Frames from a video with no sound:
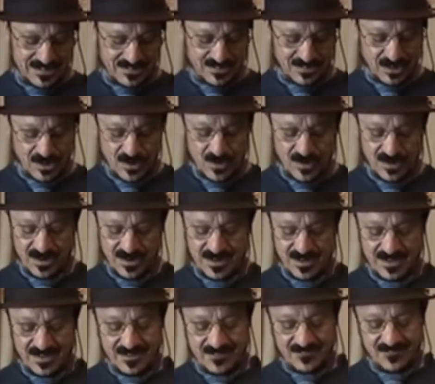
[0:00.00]
us lower
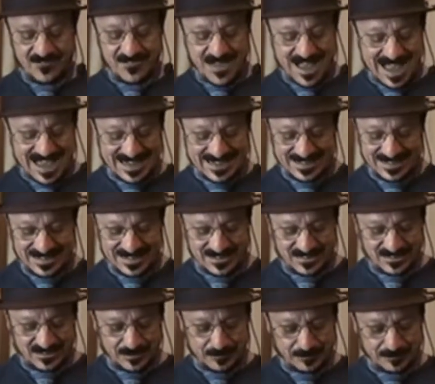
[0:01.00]

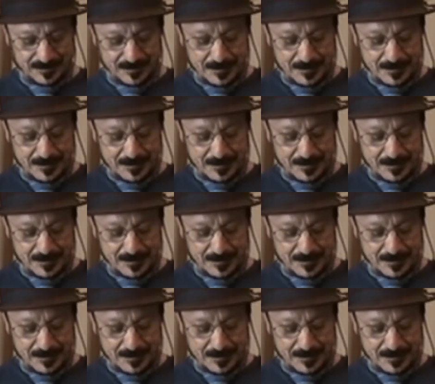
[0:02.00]
violence.